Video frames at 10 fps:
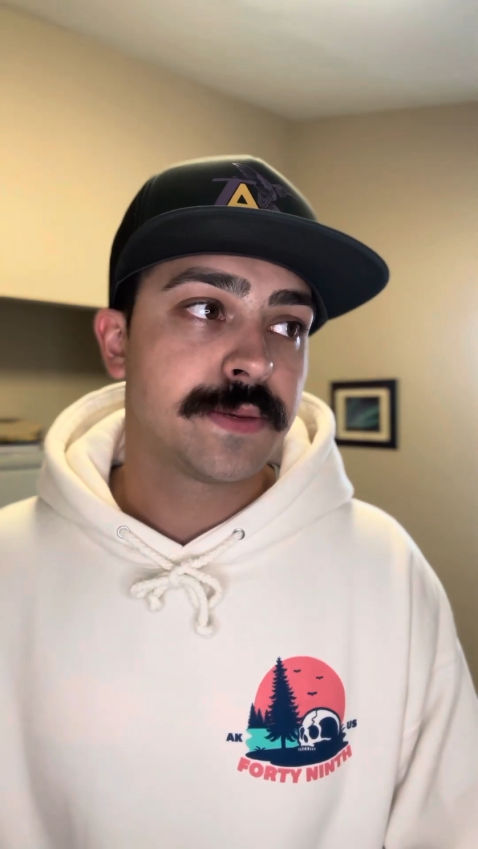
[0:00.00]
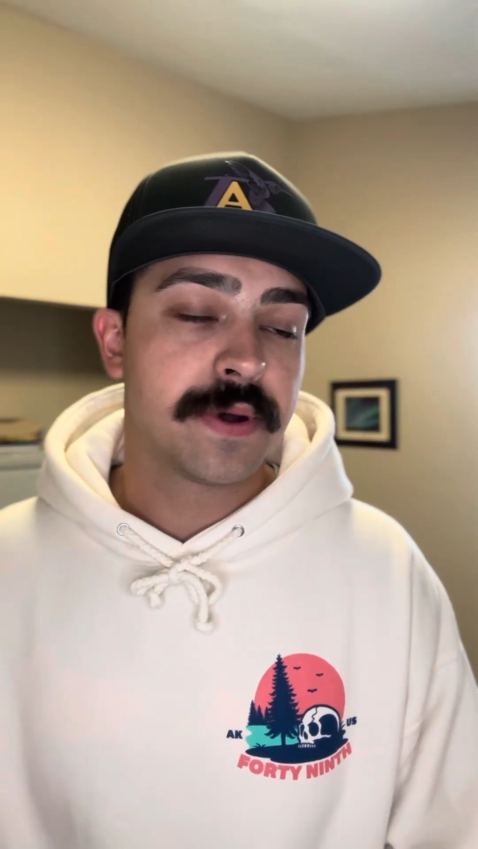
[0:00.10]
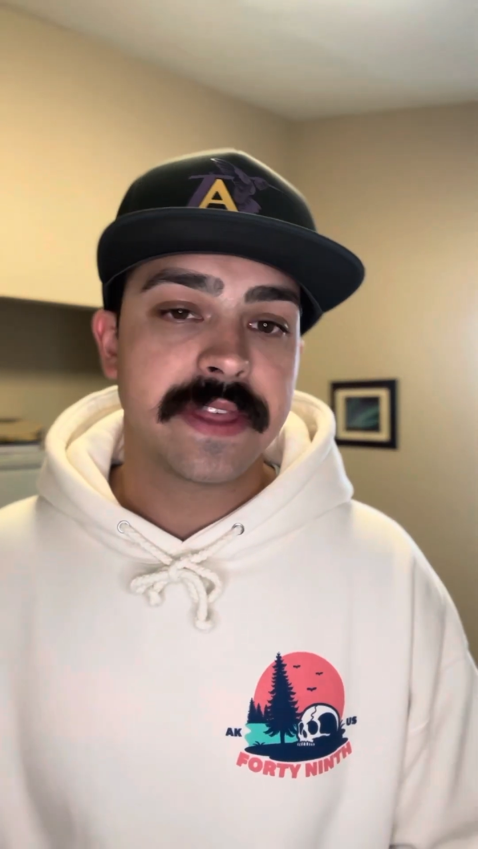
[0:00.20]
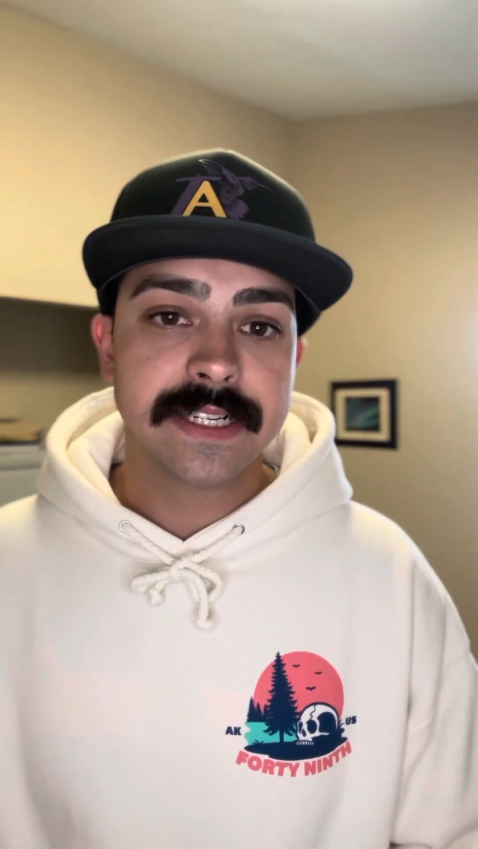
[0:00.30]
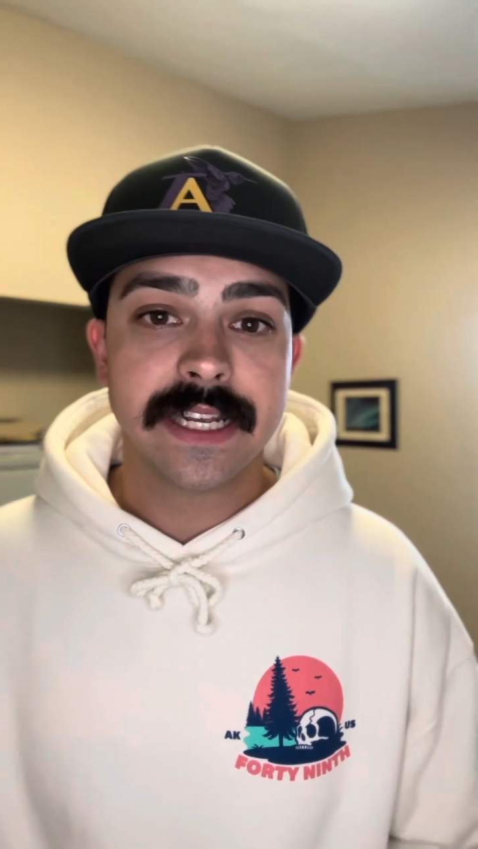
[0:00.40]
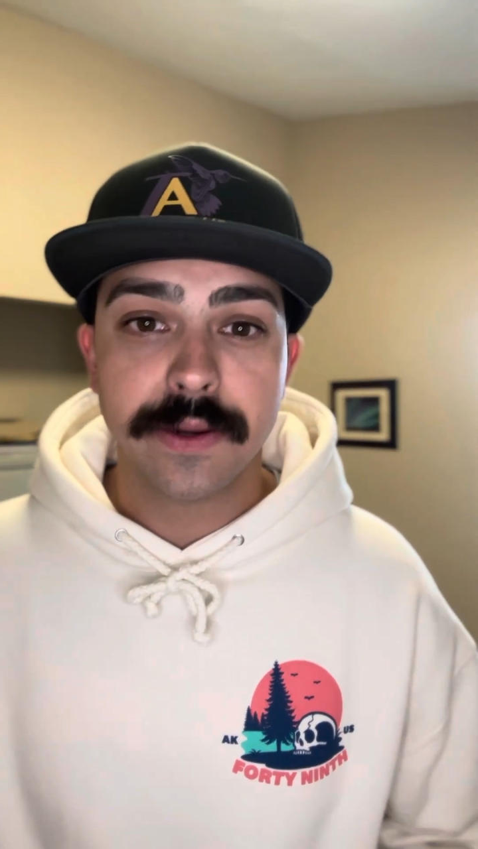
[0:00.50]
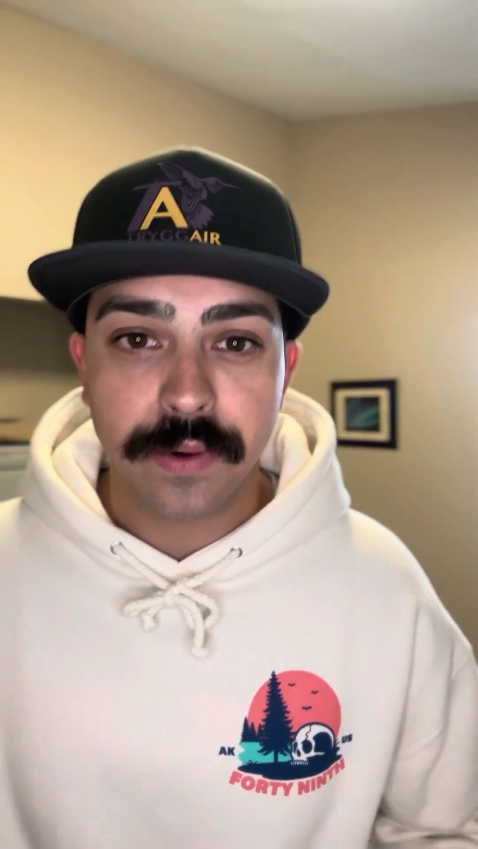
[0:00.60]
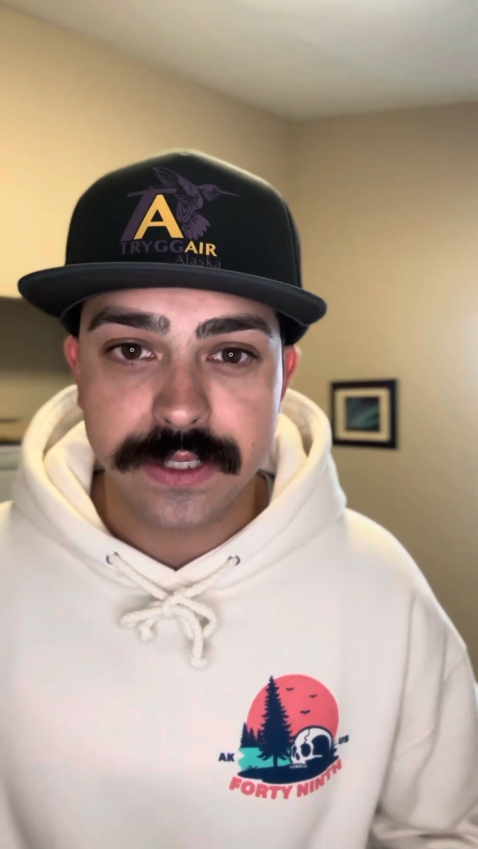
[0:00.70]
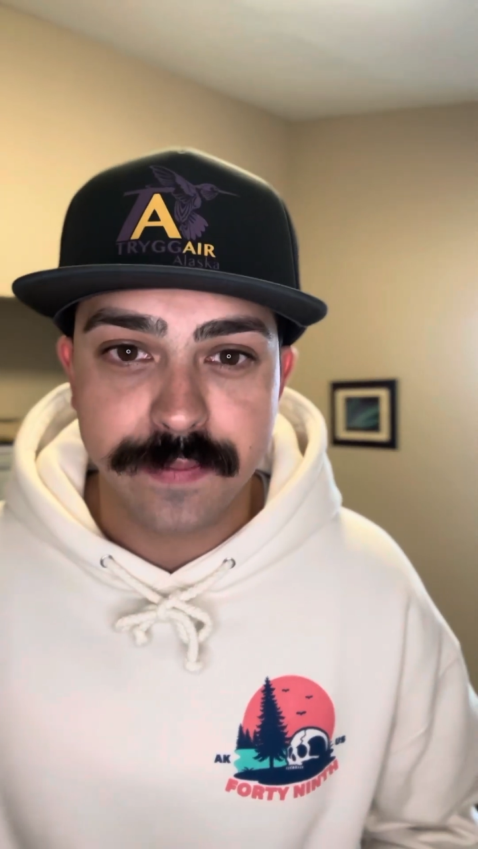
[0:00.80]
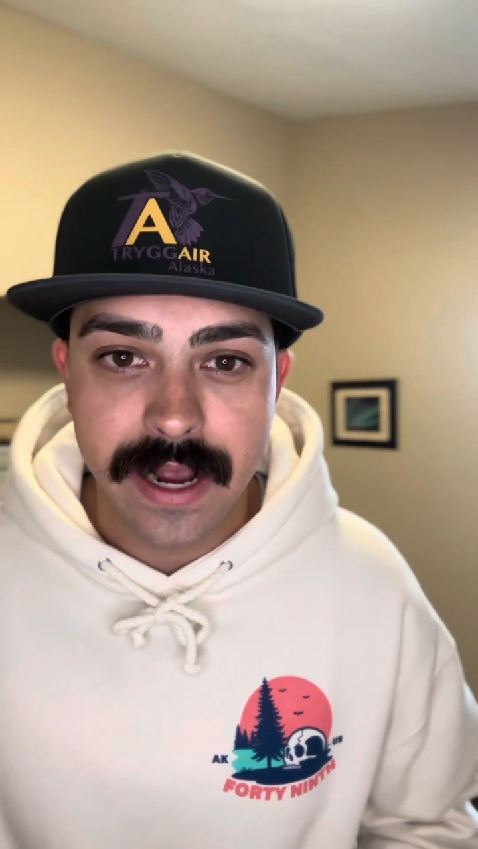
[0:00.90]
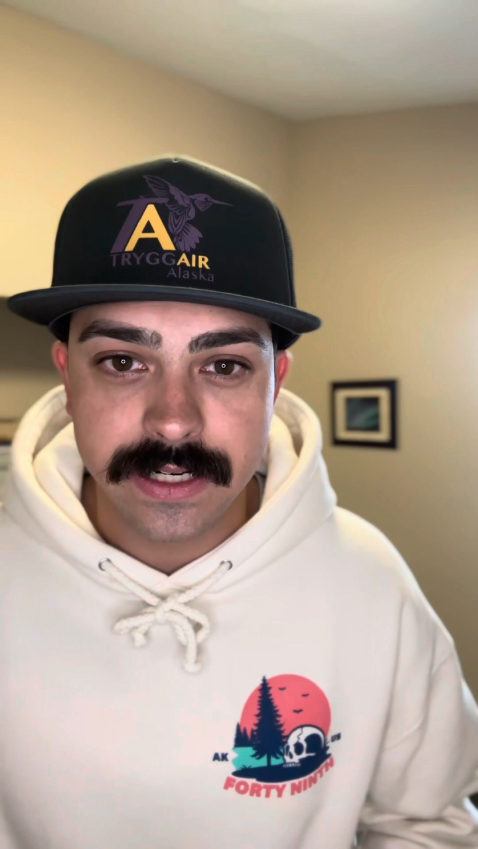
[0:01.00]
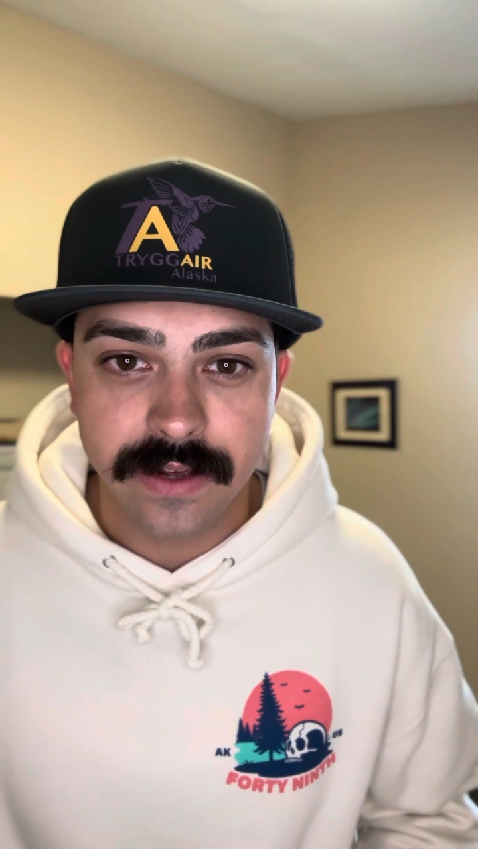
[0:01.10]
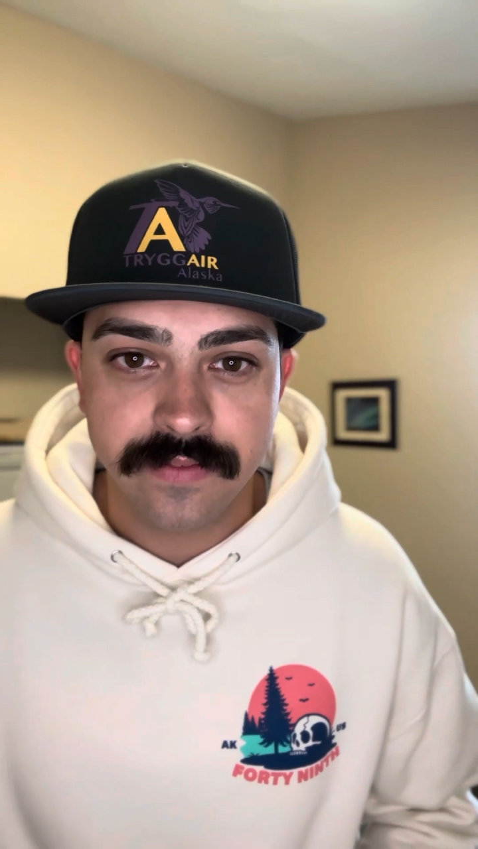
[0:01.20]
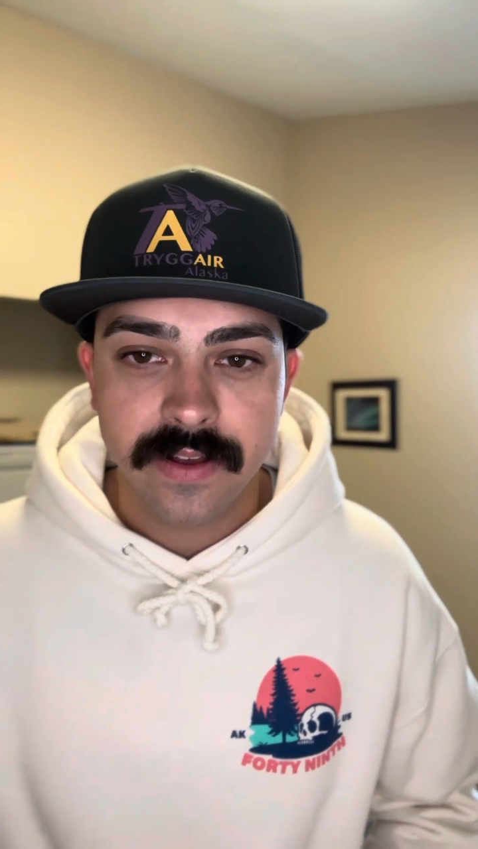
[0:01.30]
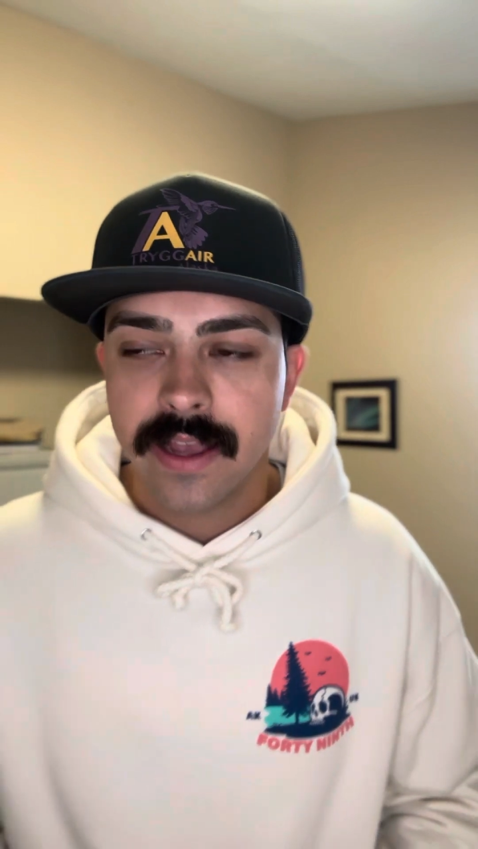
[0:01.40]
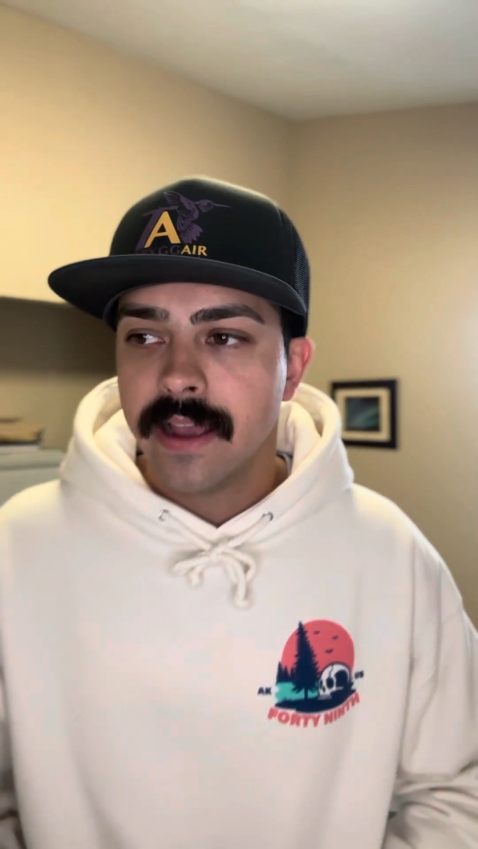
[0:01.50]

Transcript: put things into perspective,